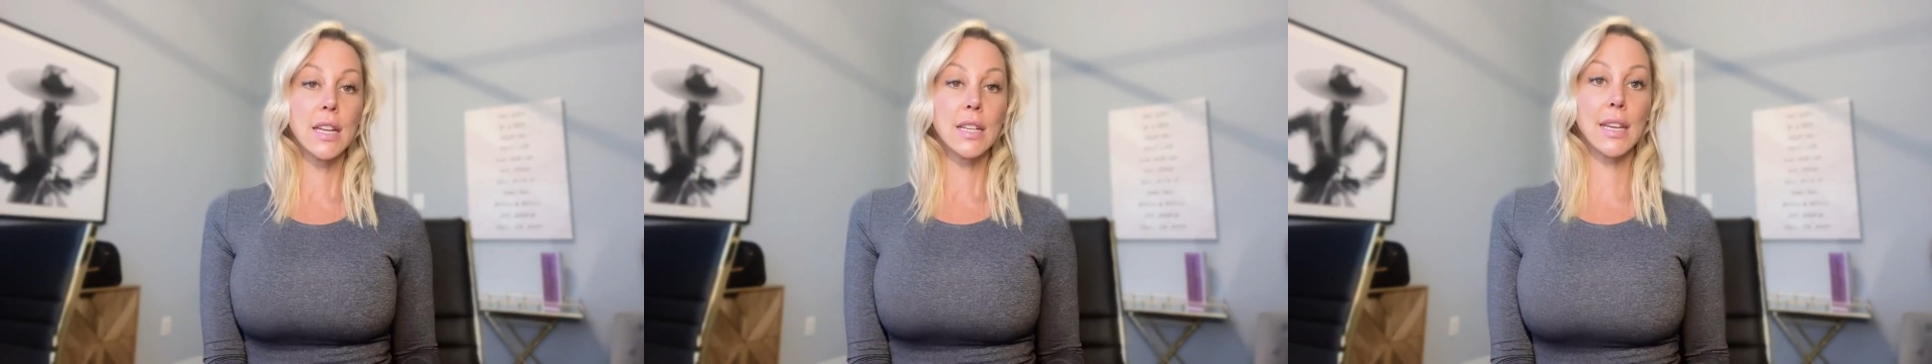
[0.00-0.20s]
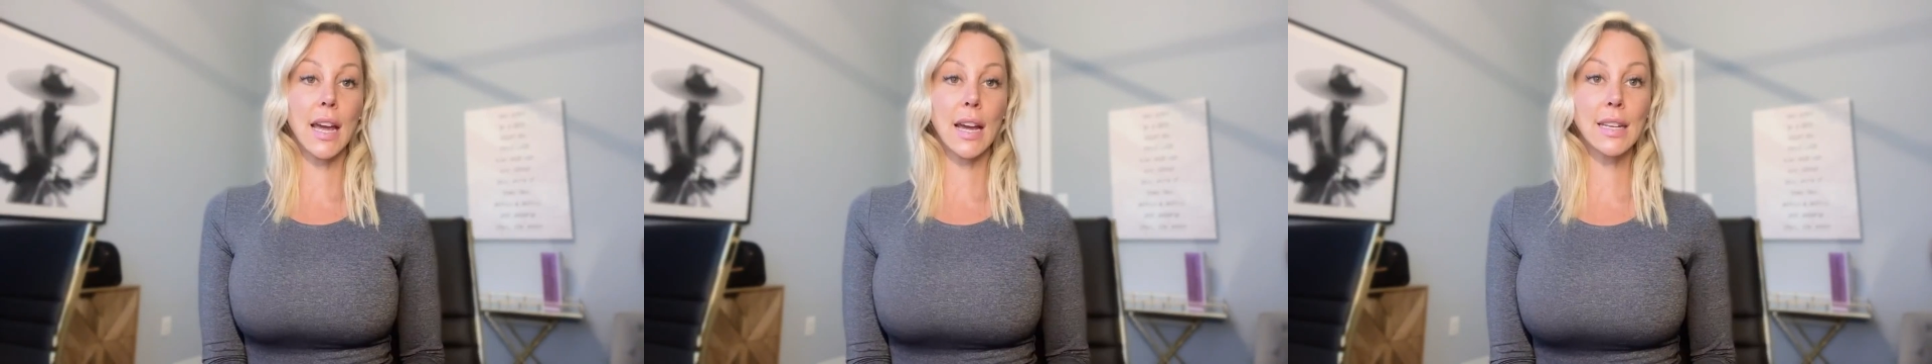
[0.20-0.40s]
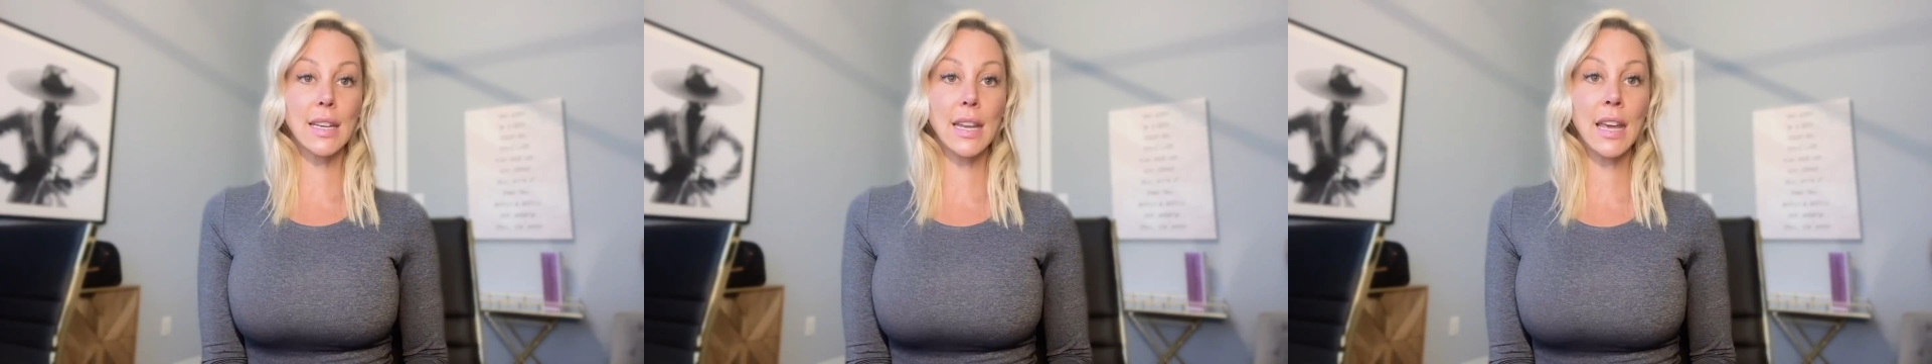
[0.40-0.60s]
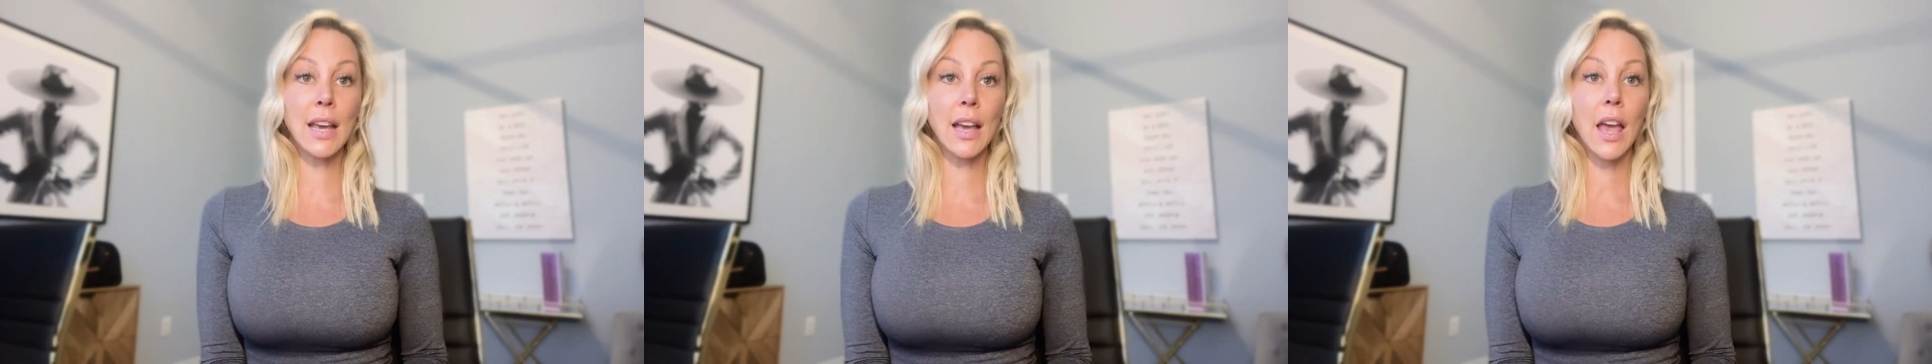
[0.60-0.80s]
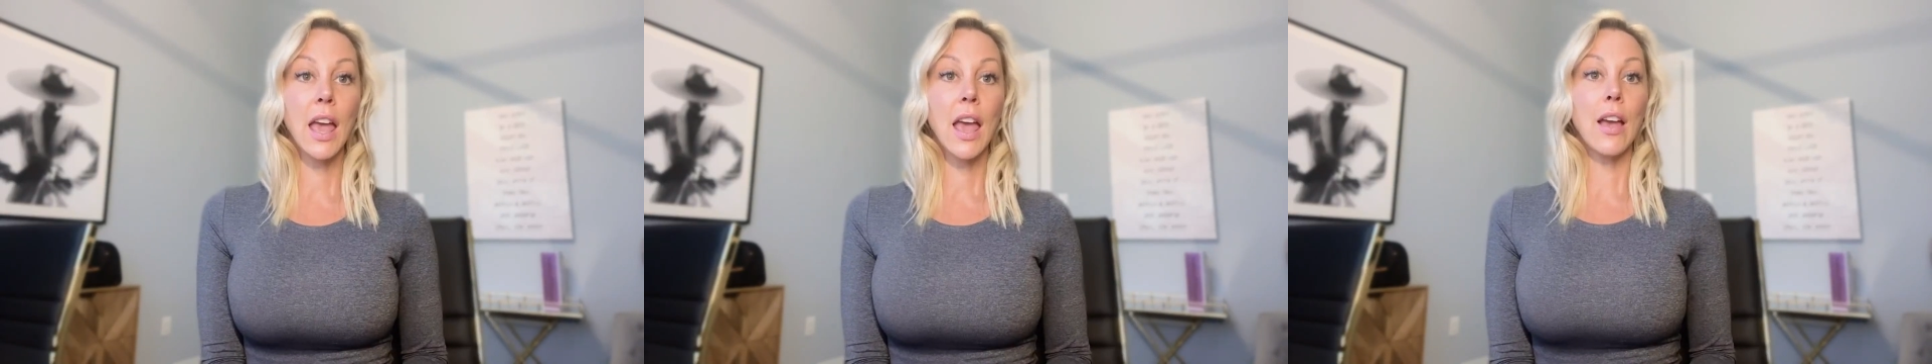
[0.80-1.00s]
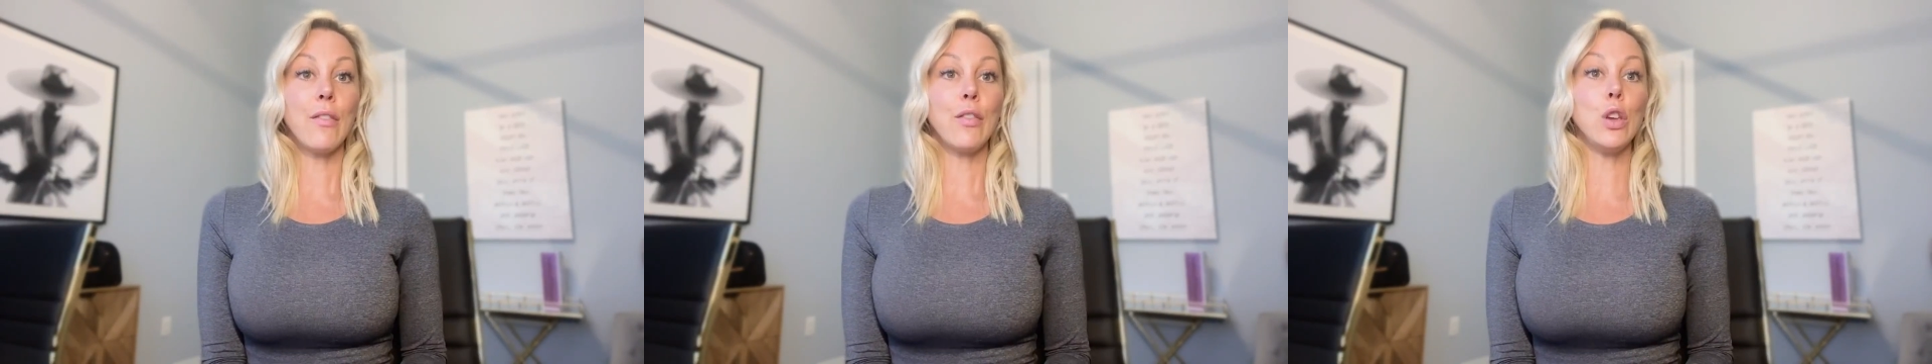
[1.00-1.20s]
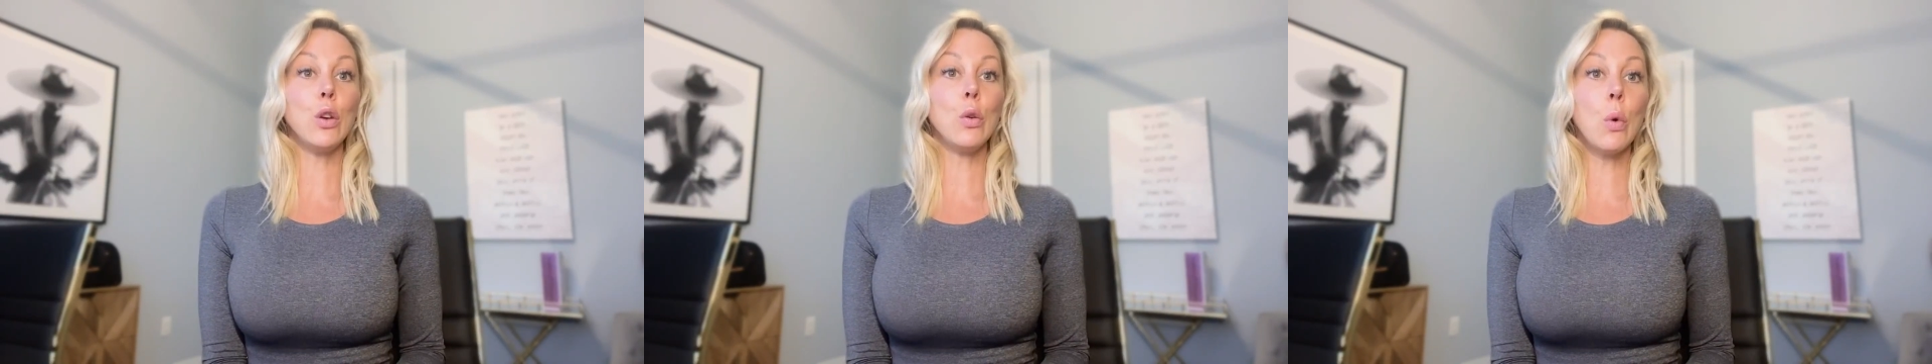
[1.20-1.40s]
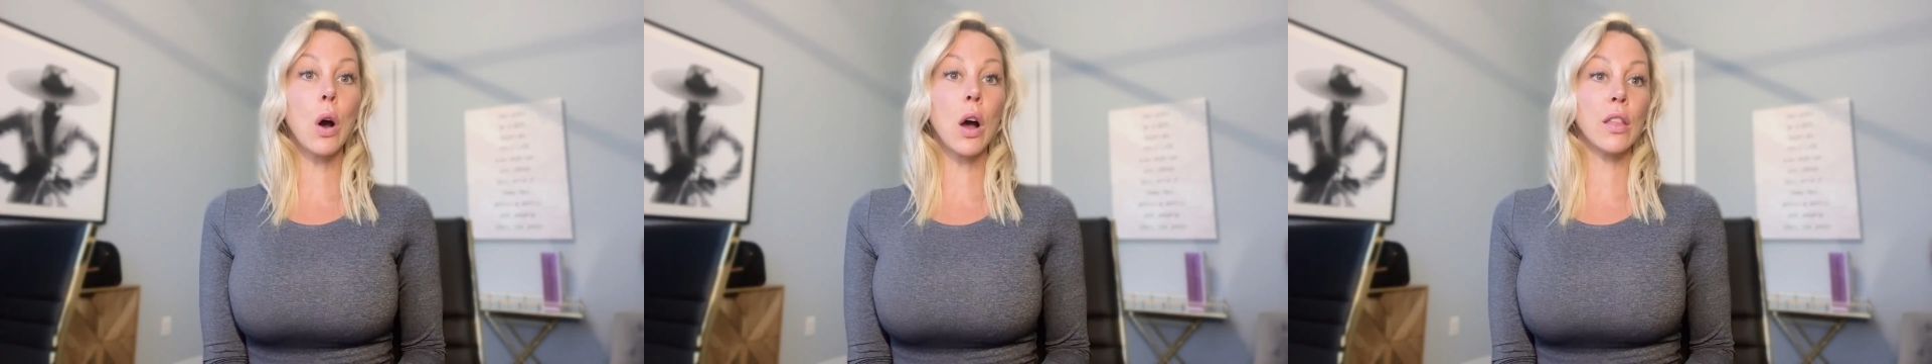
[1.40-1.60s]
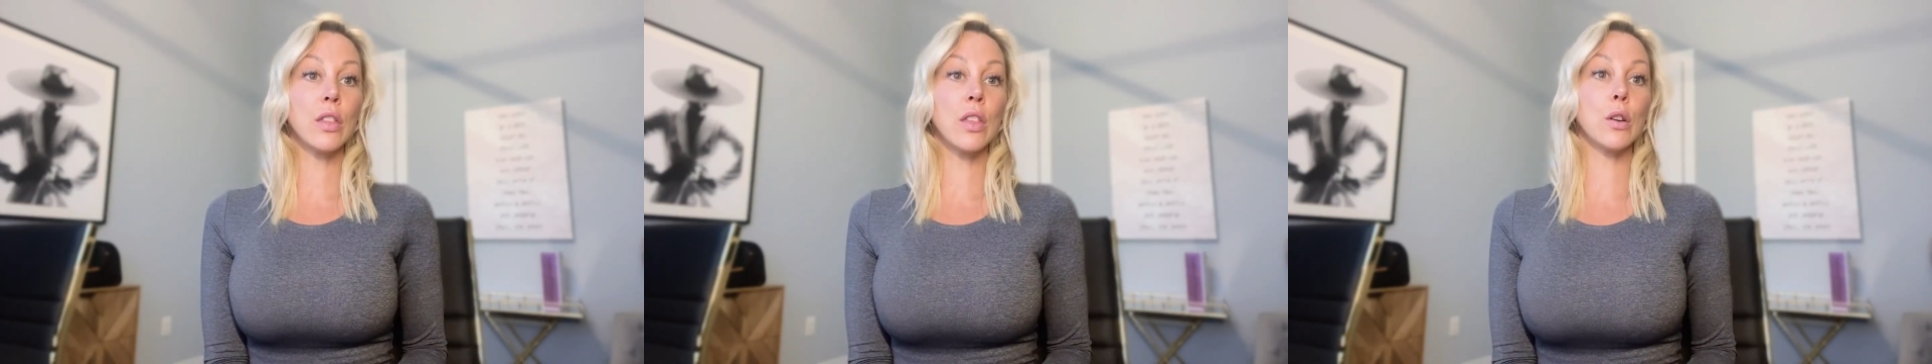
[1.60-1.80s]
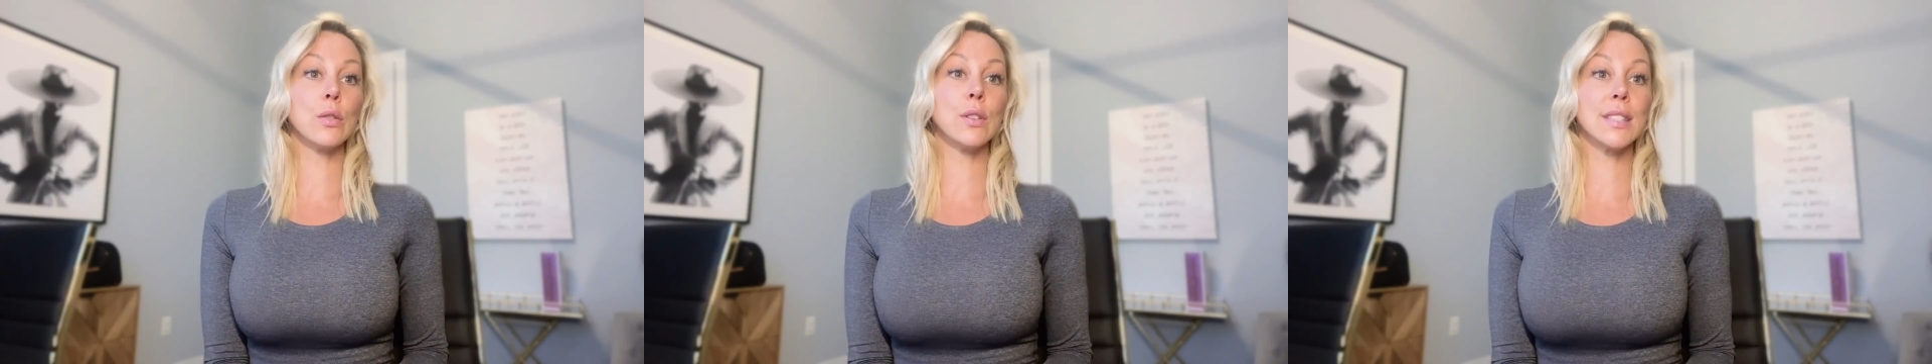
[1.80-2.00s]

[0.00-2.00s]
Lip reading: technique. If you want those